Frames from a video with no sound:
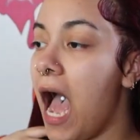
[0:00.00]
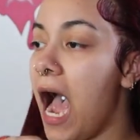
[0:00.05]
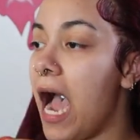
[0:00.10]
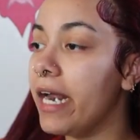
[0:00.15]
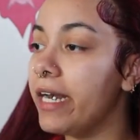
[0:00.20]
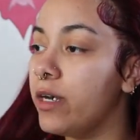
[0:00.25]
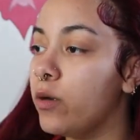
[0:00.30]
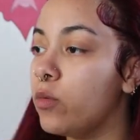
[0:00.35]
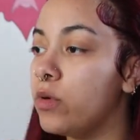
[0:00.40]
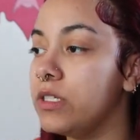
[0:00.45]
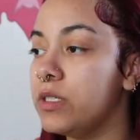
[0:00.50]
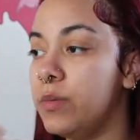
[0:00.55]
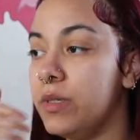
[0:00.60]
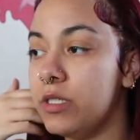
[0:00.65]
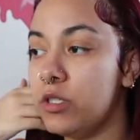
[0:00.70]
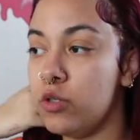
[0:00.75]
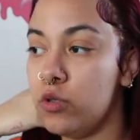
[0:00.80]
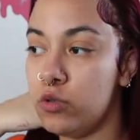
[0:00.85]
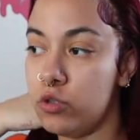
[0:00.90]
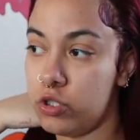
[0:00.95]
I didn't want it to be
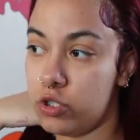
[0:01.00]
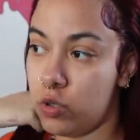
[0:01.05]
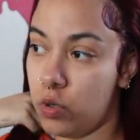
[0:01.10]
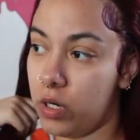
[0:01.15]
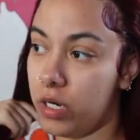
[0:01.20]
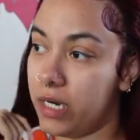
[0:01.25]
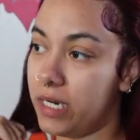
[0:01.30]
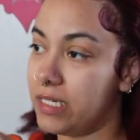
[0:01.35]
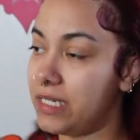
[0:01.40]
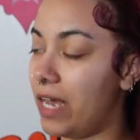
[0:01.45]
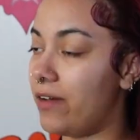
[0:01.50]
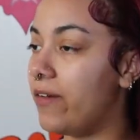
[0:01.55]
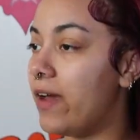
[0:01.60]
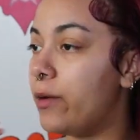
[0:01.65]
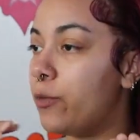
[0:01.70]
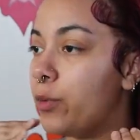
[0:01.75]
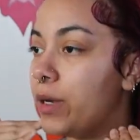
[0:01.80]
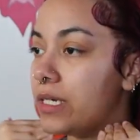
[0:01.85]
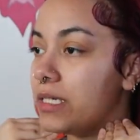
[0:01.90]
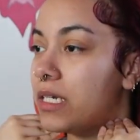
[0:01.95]
too short because I've
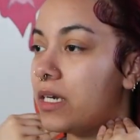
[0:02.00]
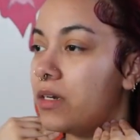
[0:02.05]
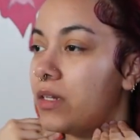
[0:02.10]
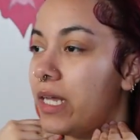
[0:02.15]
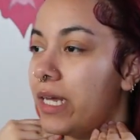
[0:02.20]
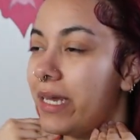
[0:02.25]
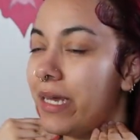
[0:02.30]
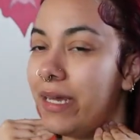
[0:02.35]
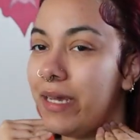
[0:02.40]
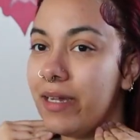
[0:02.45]
had wigs that are like